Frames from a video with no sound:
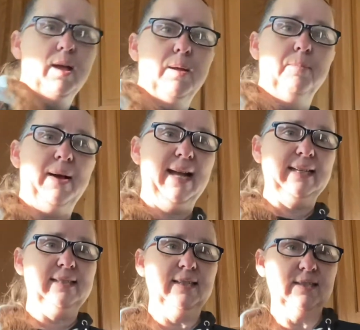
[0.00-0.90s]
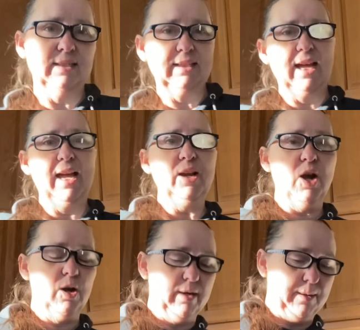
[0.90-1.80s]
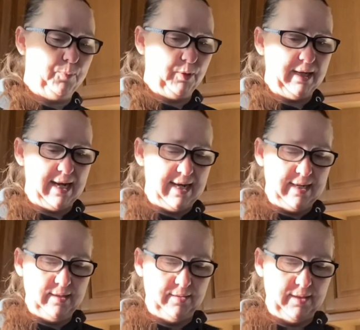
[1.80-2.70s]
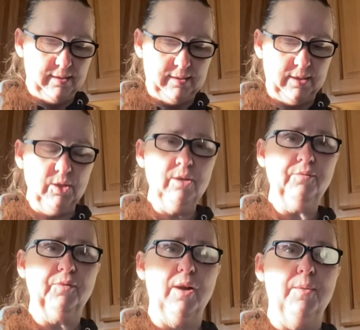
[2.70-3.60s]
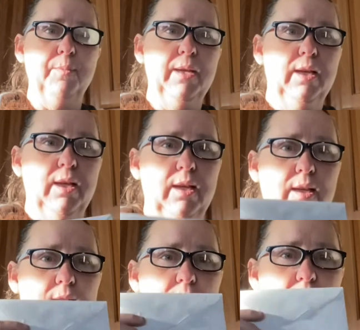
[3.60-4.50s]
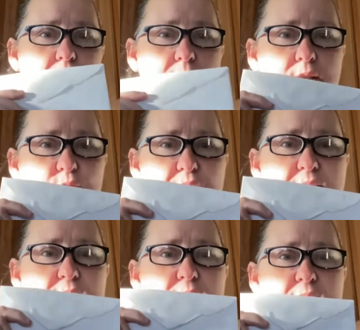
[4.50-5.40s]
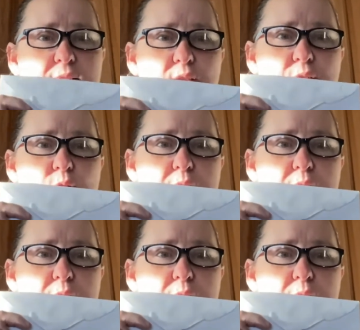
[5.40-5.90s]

my assistant and I already put on the sticker from Jason at Illinois